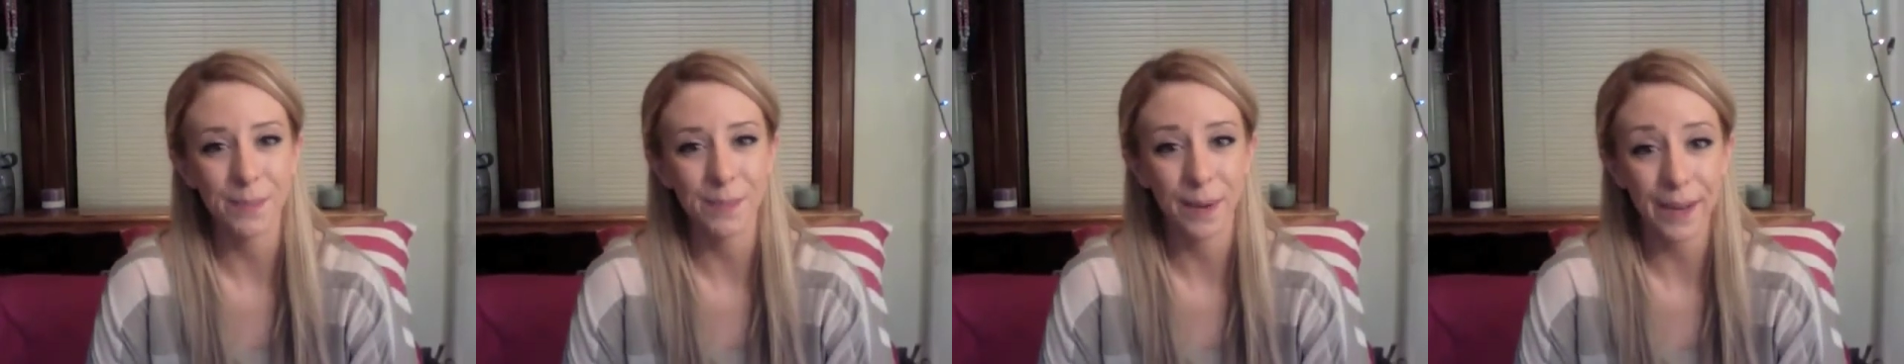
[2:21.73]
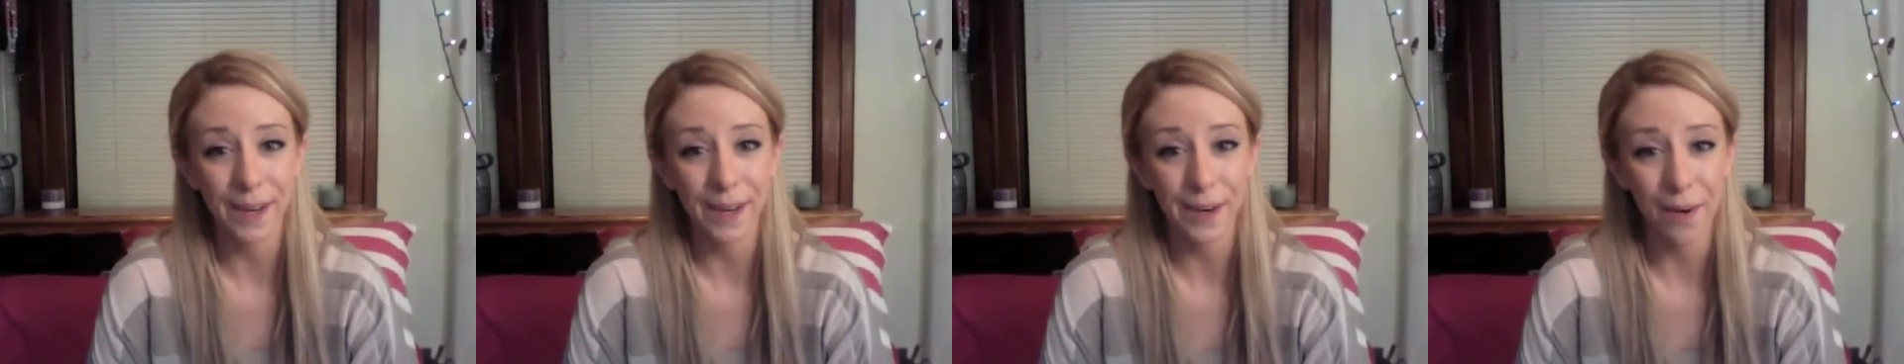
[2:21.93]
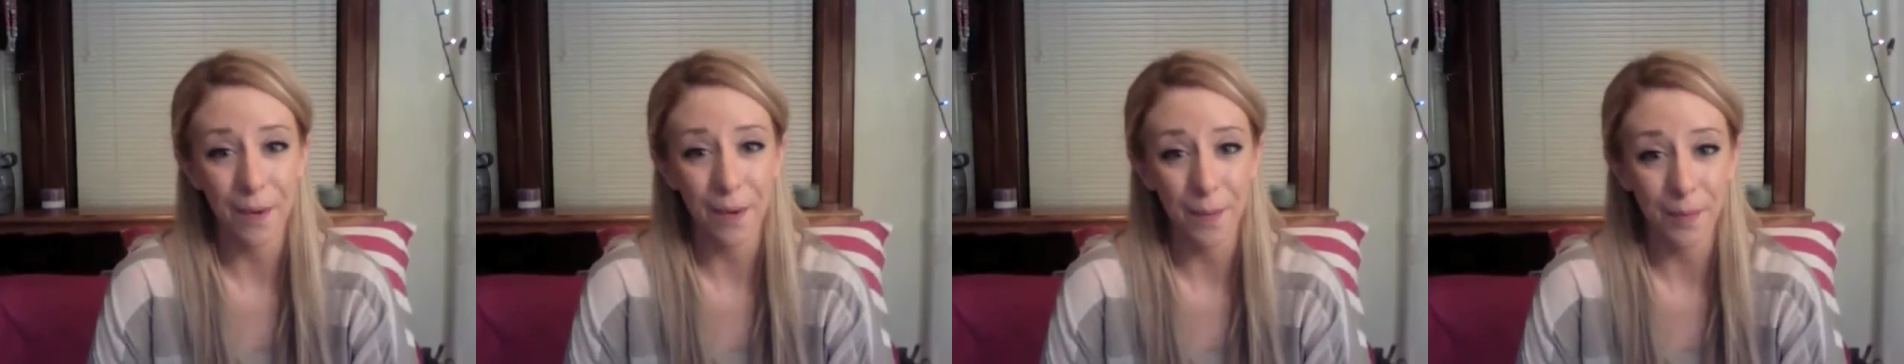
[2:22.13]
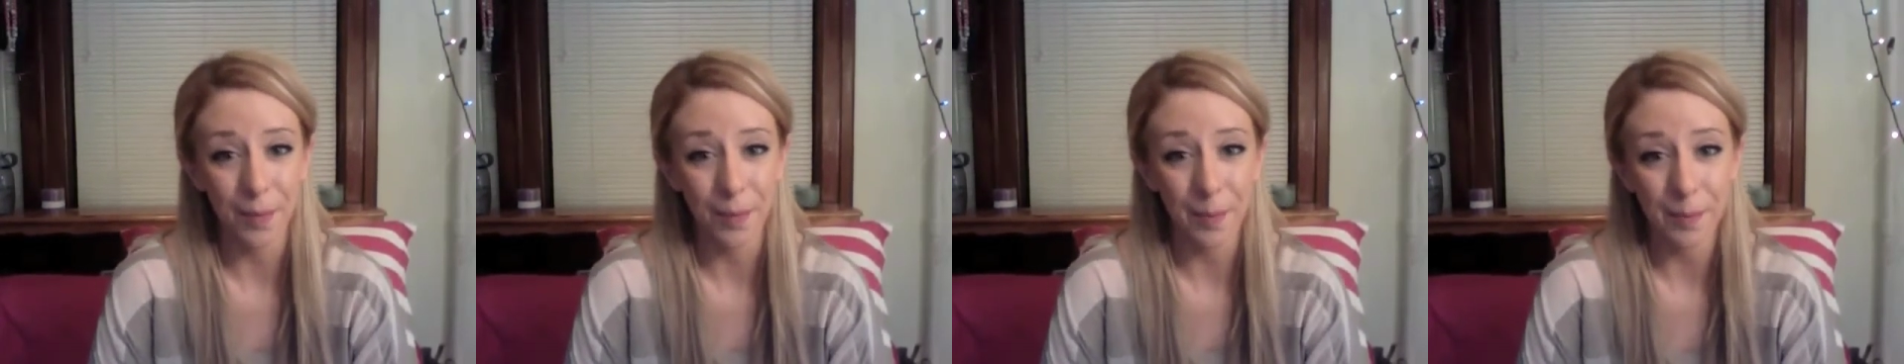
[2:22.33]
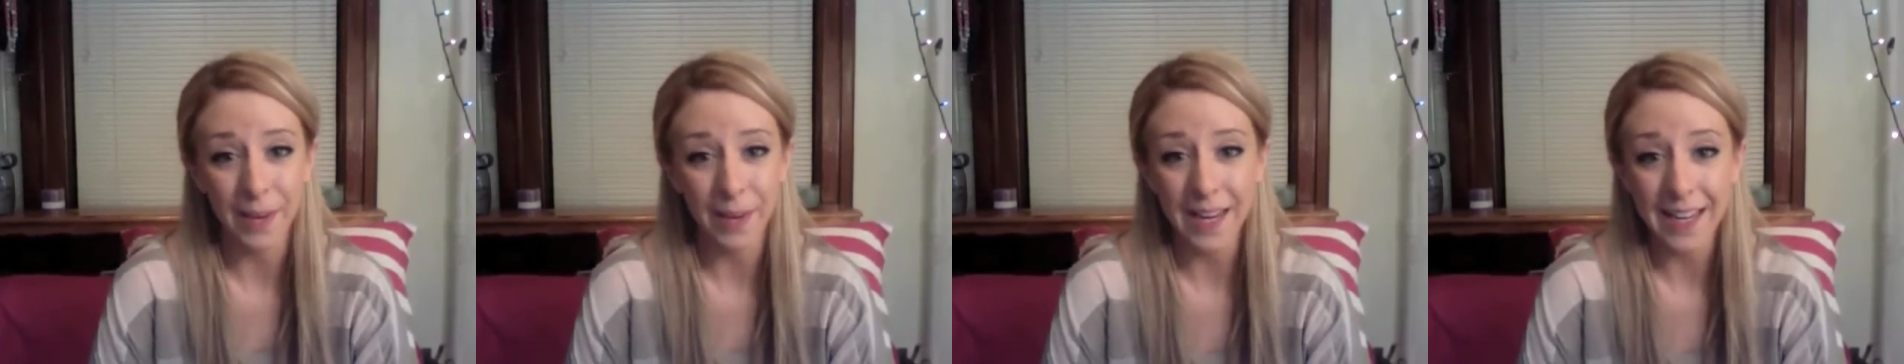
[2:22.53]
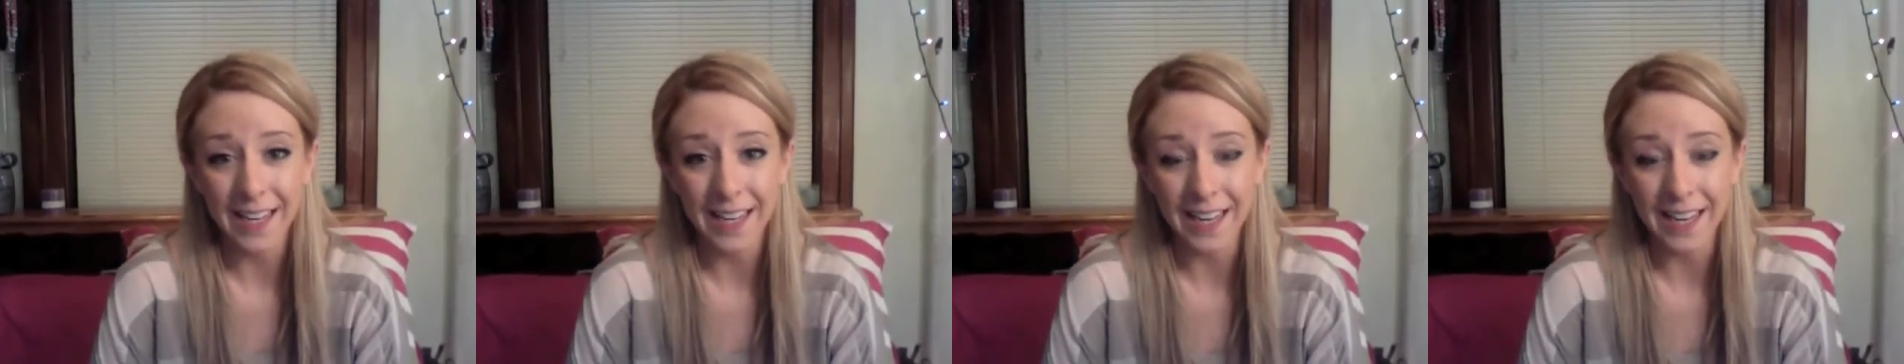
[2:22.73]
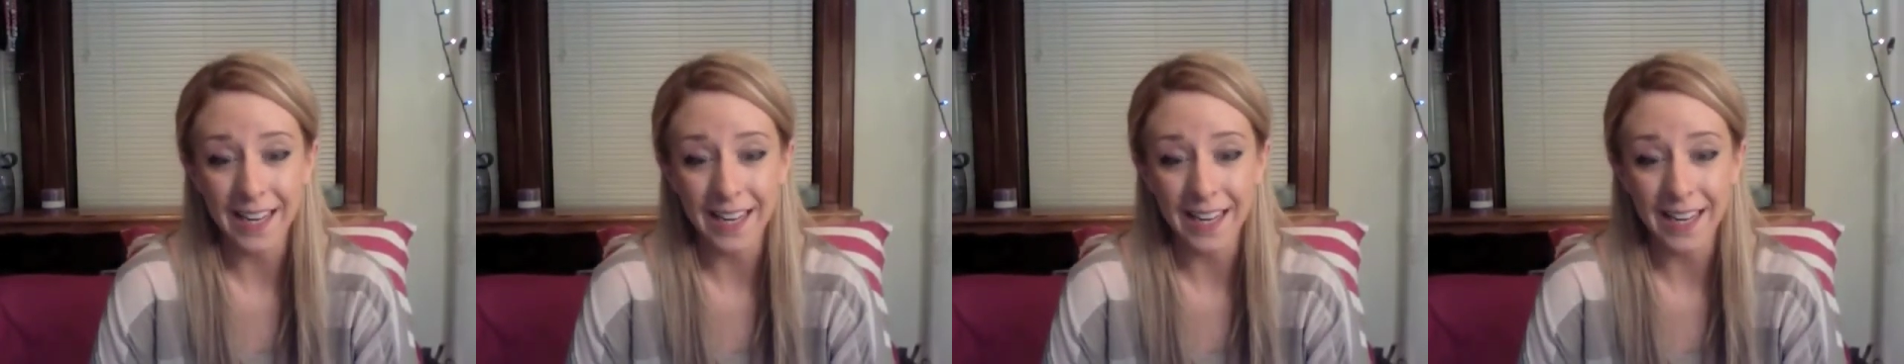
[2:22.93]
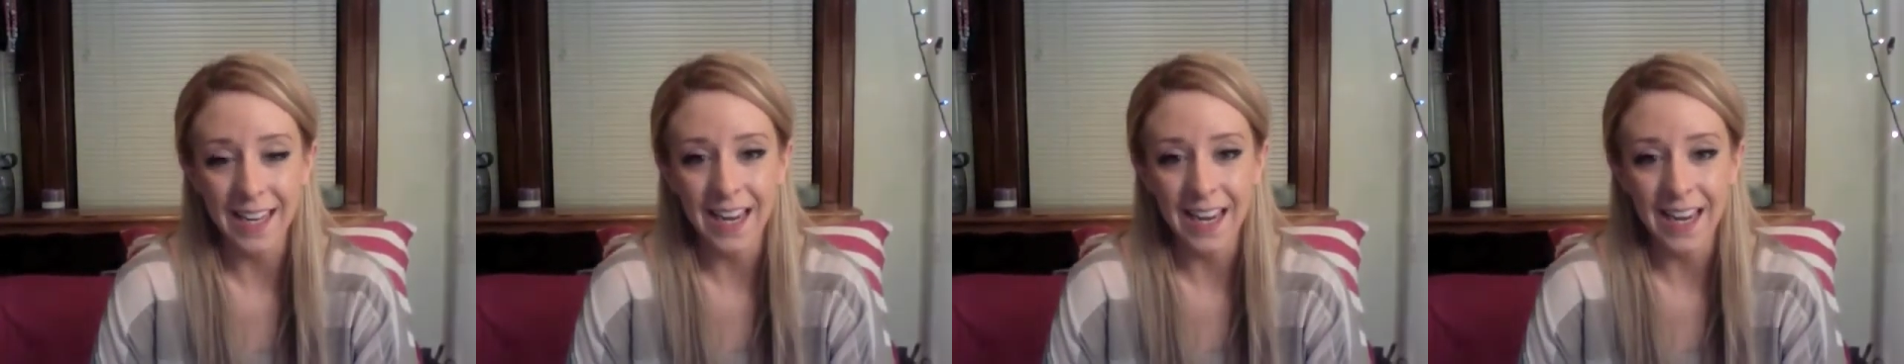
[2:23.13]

bringing home the bacon,